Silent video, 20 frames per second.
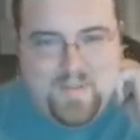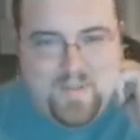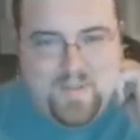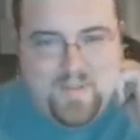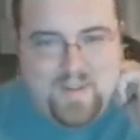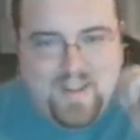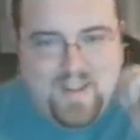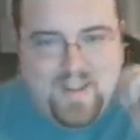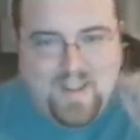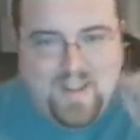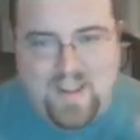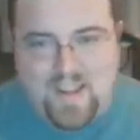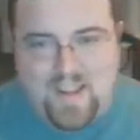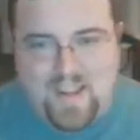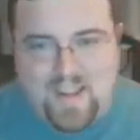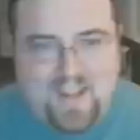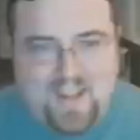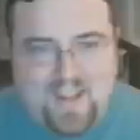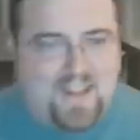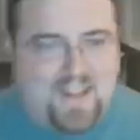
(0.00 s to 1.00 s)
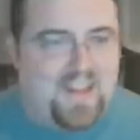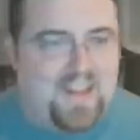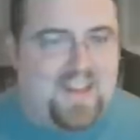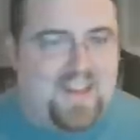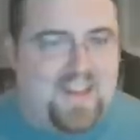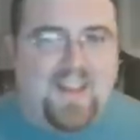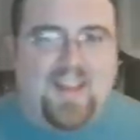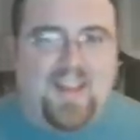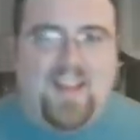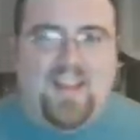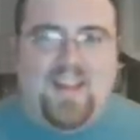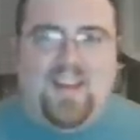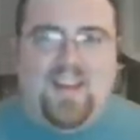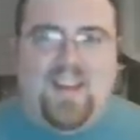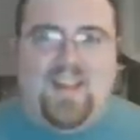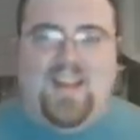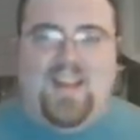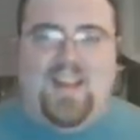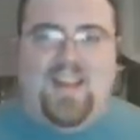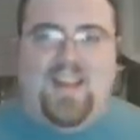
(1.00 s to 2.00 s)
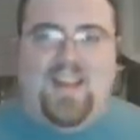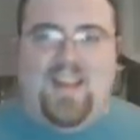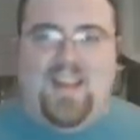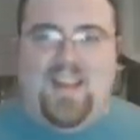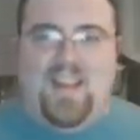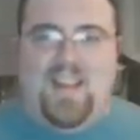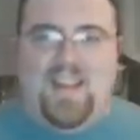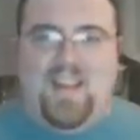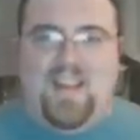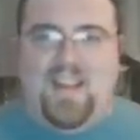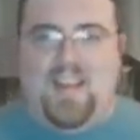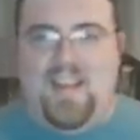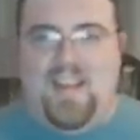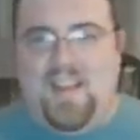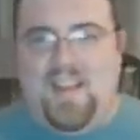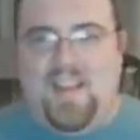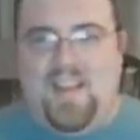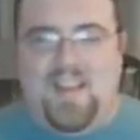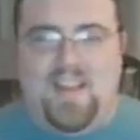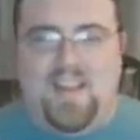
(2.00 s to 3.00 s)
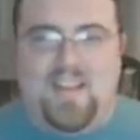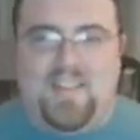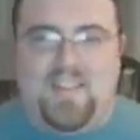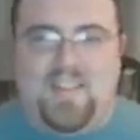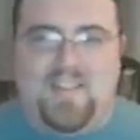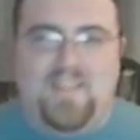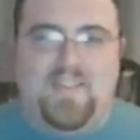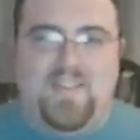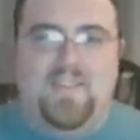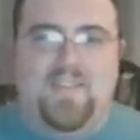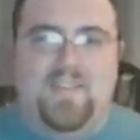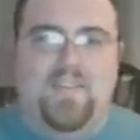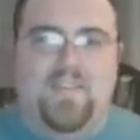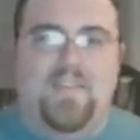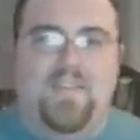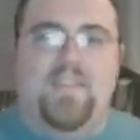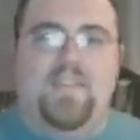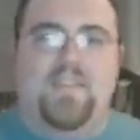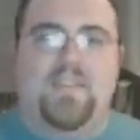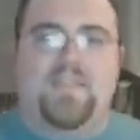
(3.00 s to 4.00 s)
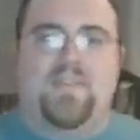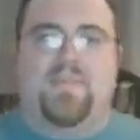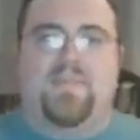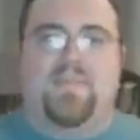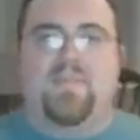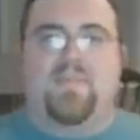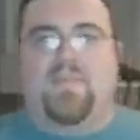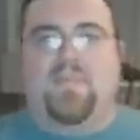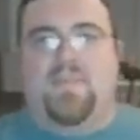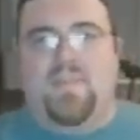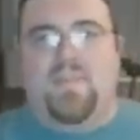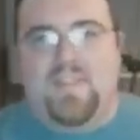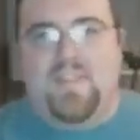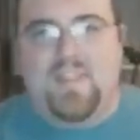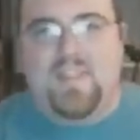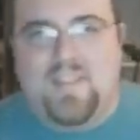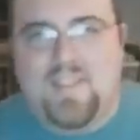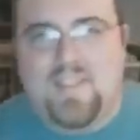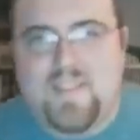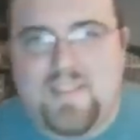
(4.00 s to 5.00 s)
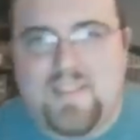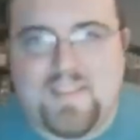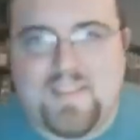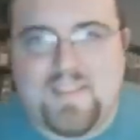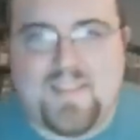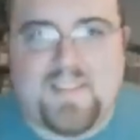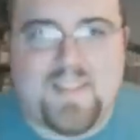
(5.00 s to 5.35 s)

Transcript: (not speaking)